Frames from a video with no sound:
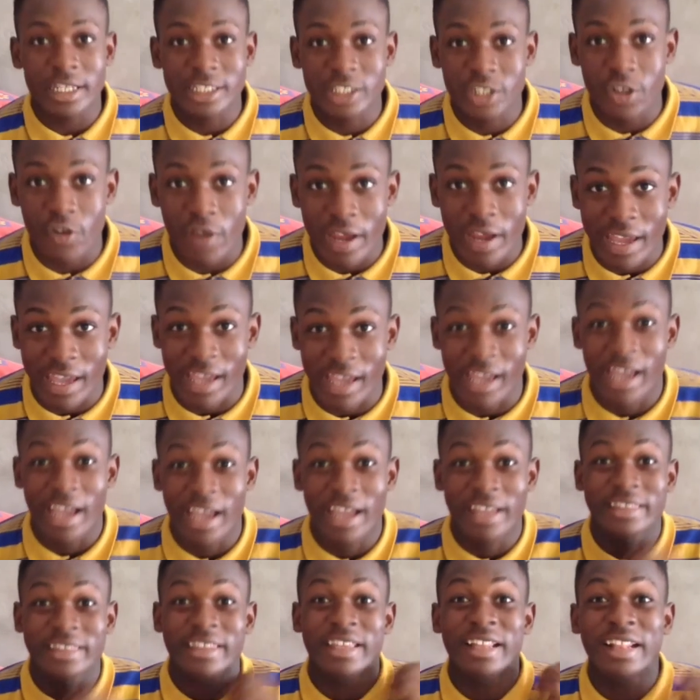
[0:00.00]
Three.
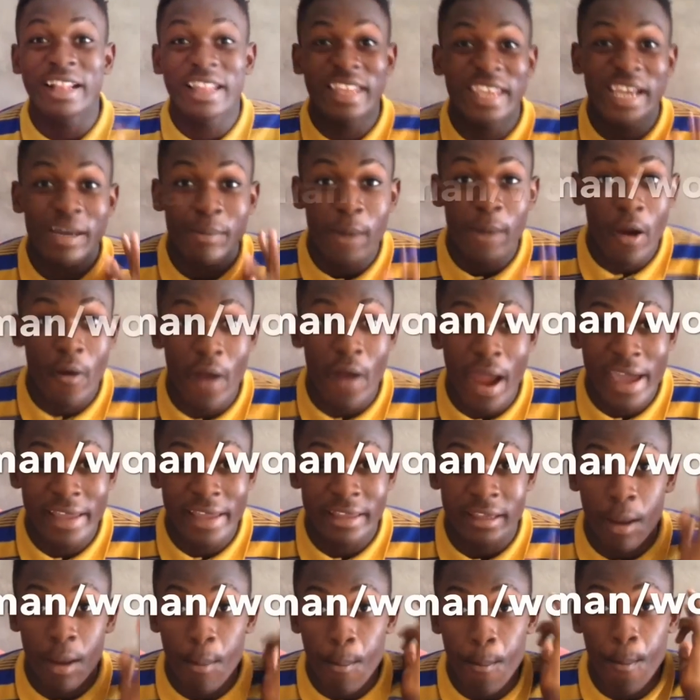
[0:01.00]
The labor
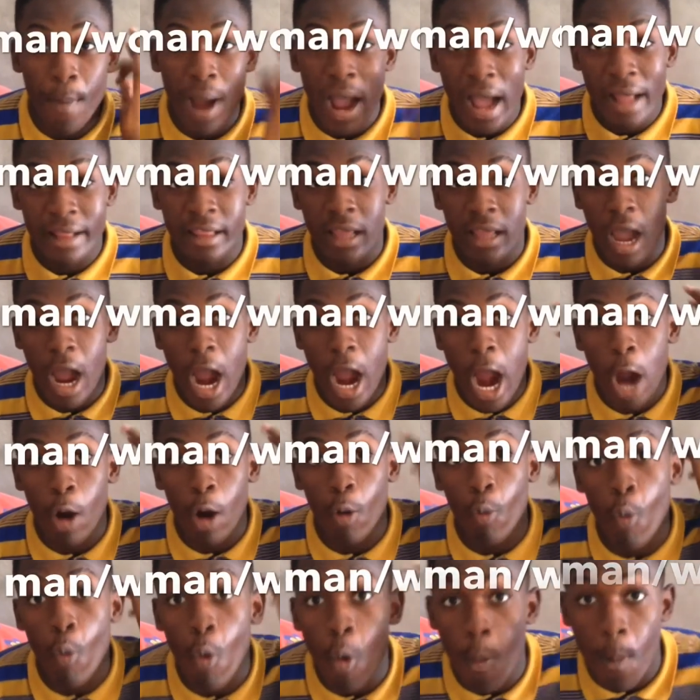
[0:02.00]
right man
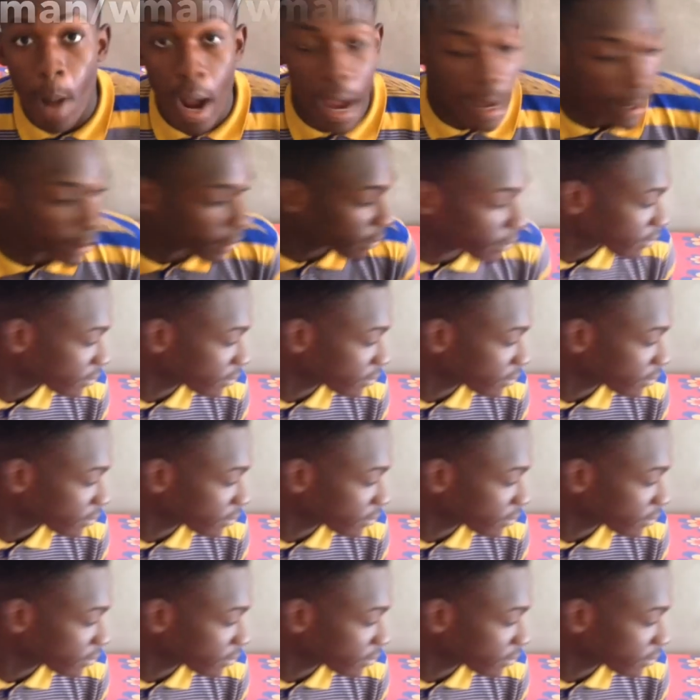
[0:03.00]
or woman.